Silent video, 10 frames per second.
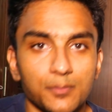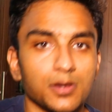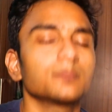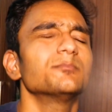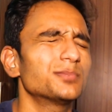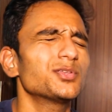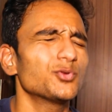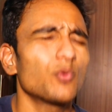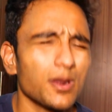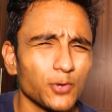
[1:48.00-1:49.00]
BMR. But
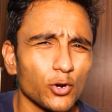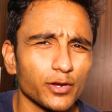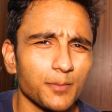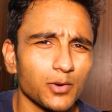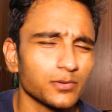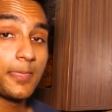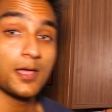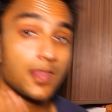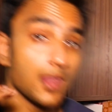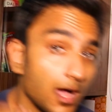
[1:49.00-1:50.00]
you know what I'm talking about.
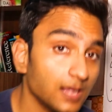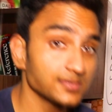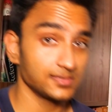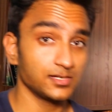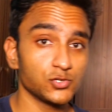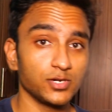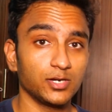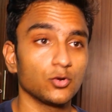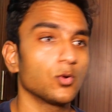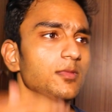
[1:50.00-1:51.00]
The last thing that you
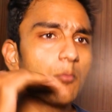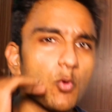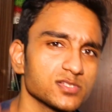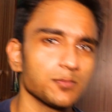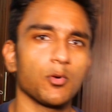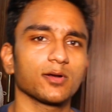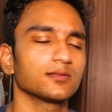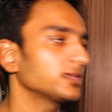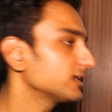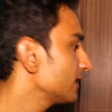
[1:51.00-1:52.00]
need to know, and the most
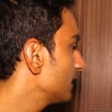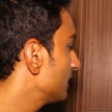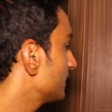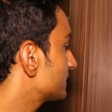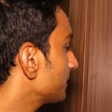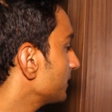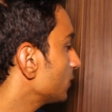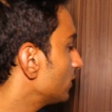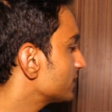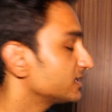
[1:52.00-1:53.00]
important thing, is
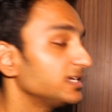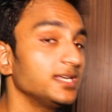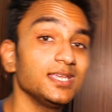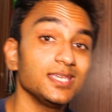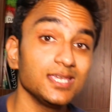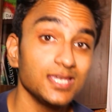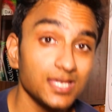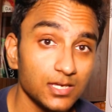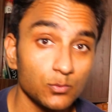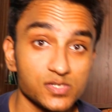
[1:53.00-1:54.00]
something called as
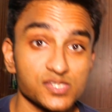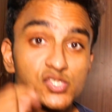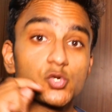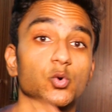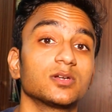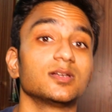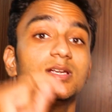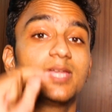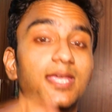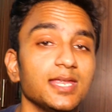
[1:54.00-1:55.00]
TDEE, which is
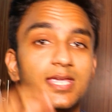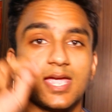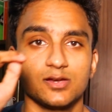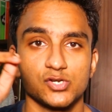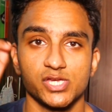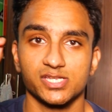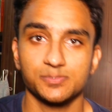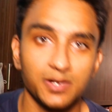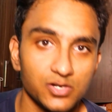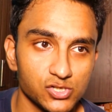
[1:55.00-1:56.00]
total daily energy
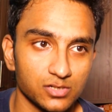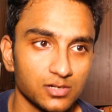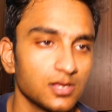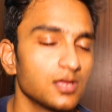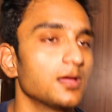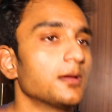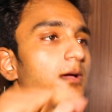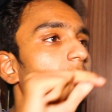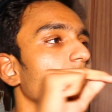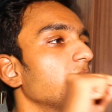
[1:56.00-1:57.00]
expenditure.
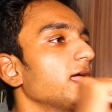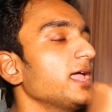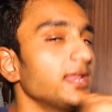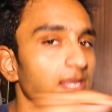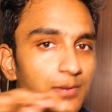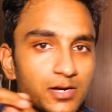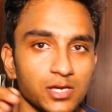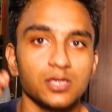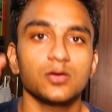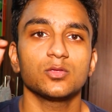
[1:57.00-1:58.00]

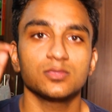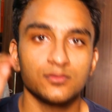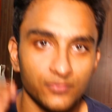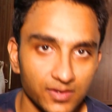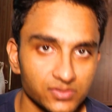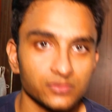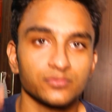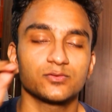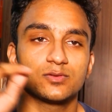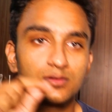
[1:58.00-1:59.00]
Anybody on the face
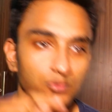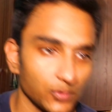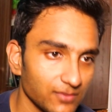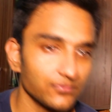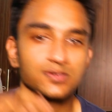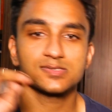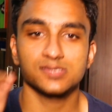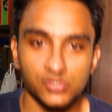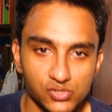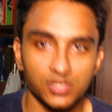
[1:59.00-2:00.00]
of the 21st
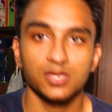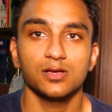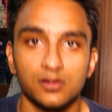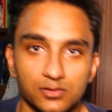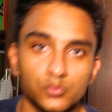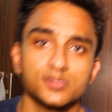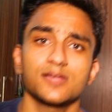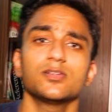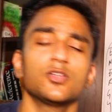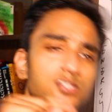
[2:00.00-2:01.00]
century earth who's
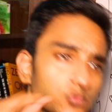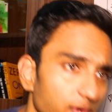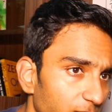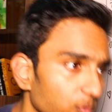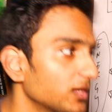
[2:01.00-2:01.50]
ever lost weight